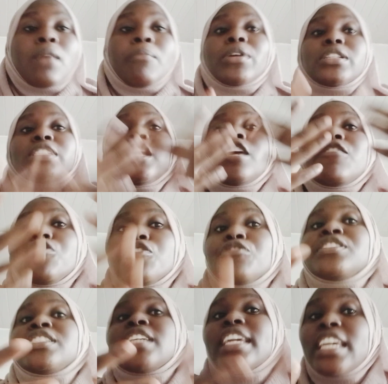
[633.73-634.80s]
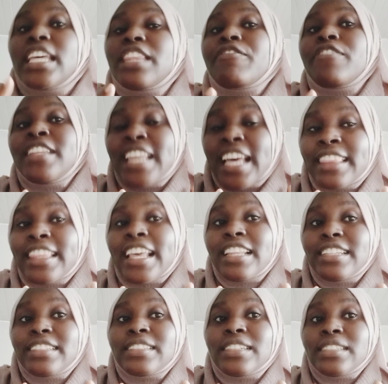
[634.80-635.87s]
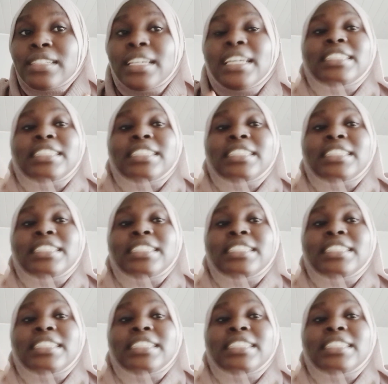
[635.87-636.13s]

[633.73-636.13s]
But if you've taken field analysis,